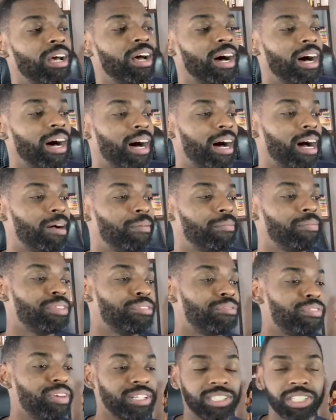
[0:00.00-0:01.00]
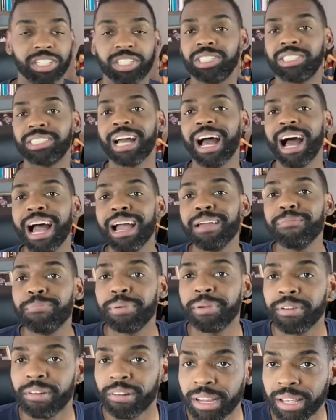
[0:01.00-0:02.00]
uh, the vintage time
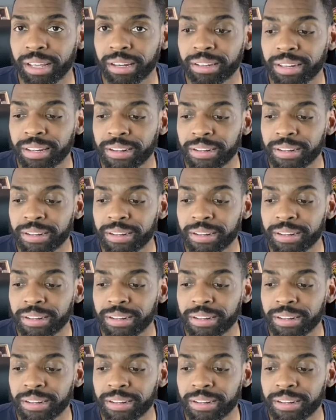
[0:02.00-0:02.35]
period.